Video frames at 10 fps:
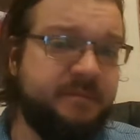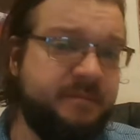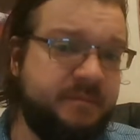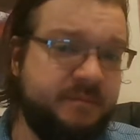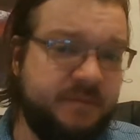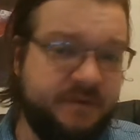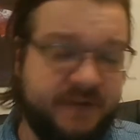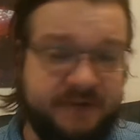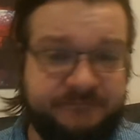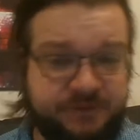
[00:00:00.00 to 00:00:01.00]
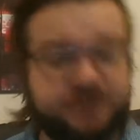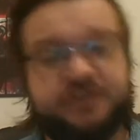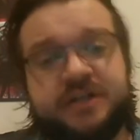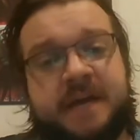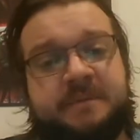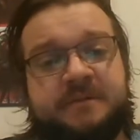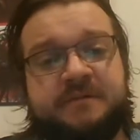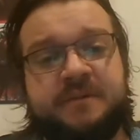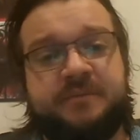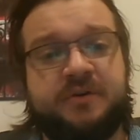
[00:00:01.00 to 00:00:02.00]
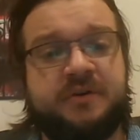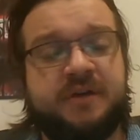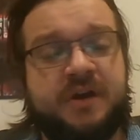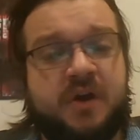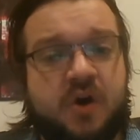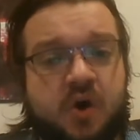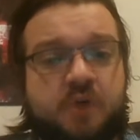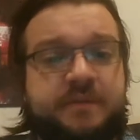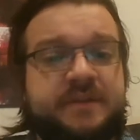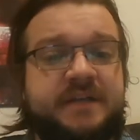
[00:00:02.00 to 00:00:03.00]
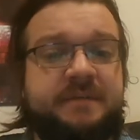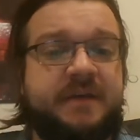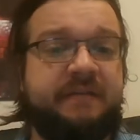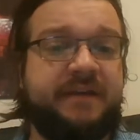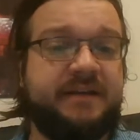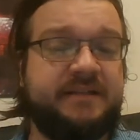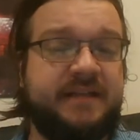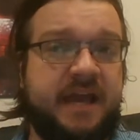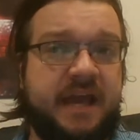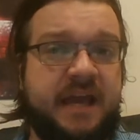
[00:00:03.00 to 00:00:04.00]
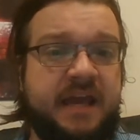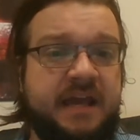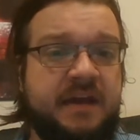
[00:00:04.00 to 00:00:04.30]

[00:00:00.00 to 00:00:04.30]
the very first chapter for the book opens up giving us a